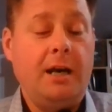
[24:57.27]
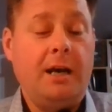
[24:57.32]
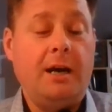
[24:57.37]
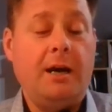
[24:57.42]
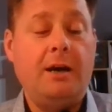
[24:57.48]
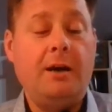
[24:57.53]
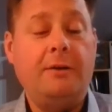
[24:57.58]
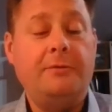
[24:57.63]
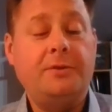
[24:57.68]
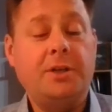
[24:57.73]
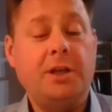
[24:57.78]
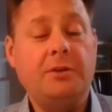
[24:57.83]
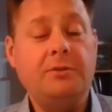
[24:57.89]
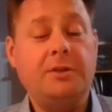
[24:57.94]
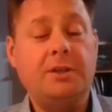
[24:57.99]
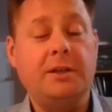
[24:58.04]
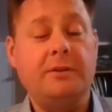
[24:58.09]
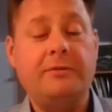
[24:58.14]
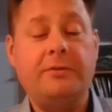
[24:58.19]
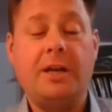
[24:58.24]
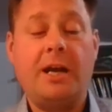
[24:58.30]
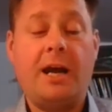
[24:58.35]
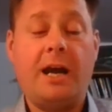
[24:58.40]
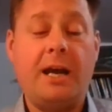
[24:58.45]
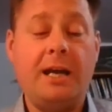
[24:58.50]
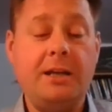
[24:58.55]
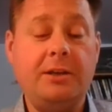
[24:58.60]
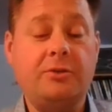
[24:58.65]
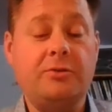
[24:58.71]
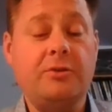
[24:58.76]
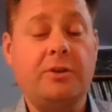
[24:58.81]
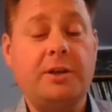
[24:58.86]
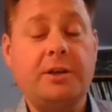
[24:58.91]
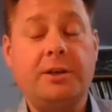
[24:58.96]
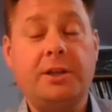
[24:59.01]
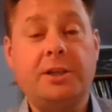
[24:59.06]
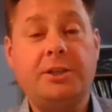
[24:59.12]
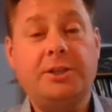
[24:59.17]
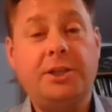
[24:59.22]
of Joseph, the hatred
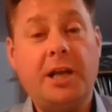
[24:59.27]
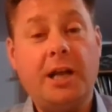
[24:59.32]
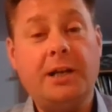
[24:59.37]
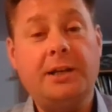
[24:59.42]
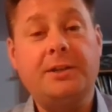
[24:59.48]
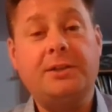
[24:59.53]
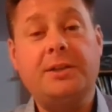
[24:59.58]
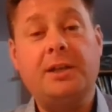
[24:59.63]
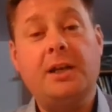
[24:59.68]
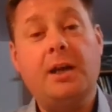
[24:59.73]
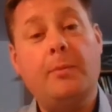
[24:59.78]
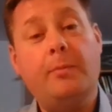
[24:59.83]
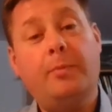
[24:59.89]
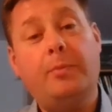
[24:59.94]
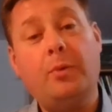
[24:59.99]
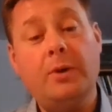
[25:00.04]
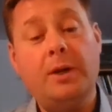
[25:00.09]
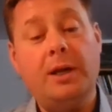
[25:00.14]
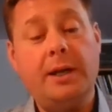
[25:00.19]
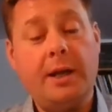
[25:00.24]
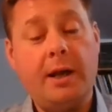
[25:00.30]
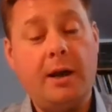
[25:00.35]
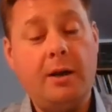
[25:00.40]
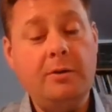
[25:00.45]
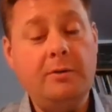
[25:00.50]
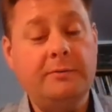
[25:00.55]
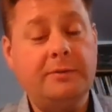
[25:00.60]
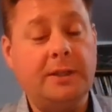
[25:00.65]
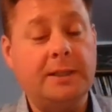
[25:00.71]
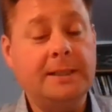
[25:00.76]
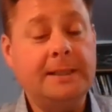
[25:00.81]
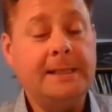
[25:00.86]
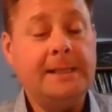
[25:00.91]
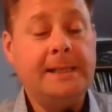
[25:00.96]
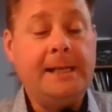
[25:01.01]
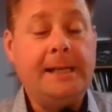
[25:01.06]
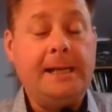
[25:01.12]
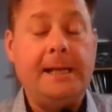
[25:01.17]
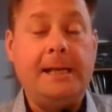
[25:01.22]
and the jealousy are boiling over
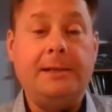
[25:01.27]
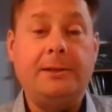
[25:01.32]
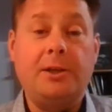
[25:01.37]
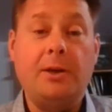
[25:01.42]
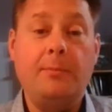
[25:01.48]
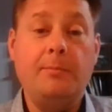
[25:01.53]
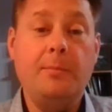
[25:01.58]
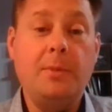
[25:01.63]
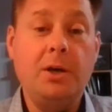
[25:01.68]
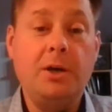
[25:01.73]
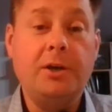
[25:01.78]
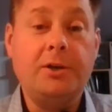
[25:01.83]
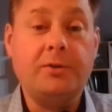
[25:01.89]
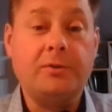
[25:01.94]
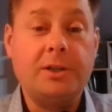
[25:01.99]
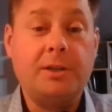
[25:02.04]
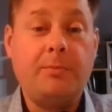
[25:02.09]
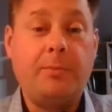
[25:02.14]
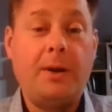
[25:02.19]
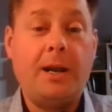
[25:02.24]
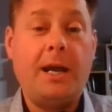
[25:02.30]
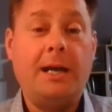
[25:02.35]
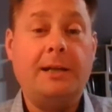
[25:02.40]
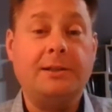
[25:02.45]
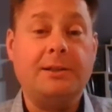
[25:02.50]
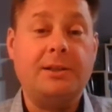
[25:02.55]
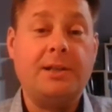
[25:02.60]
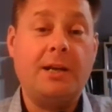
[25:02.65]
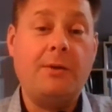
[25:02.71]
into murderous plans.